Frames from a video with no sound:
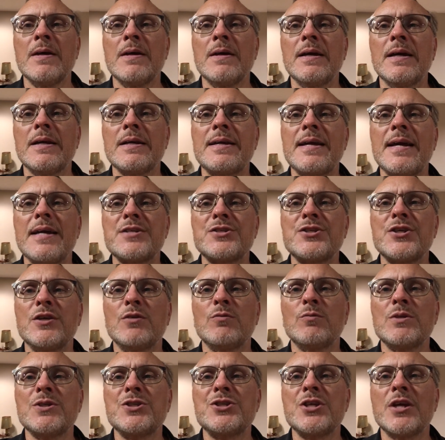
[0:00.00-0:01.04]
and cash in
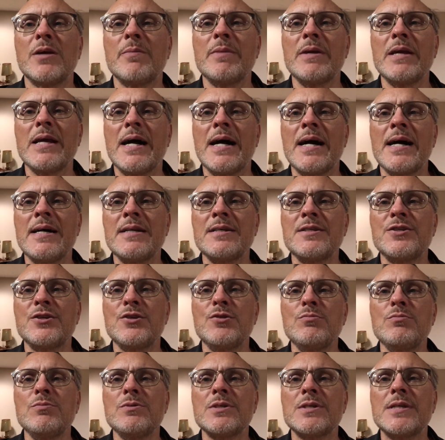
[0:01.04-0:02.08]
with Jimmy on
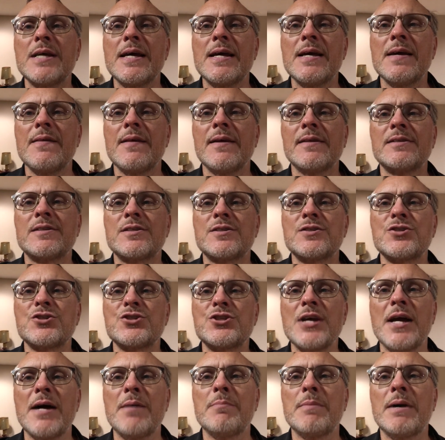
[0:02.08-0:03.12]
Tuesday. That's
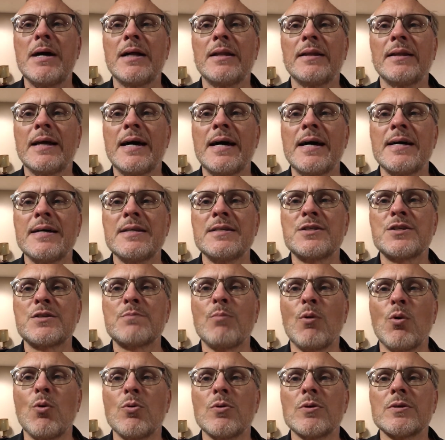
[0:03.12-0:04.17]

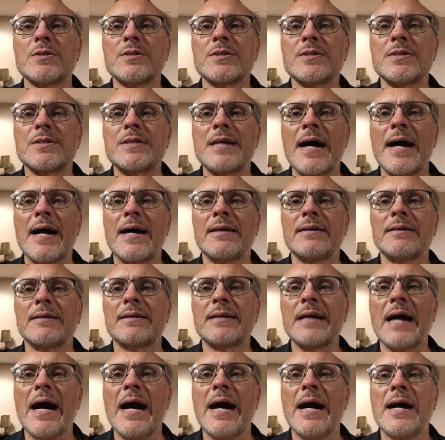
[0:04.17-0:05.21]

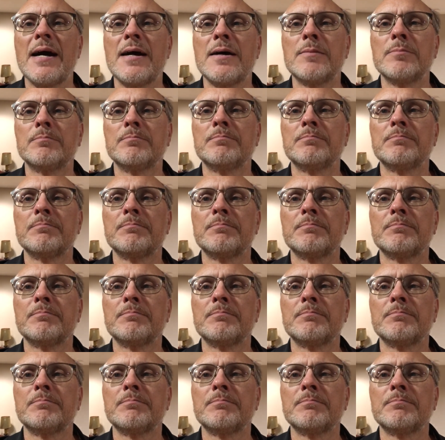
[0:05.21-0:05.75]
GemLineSports.com.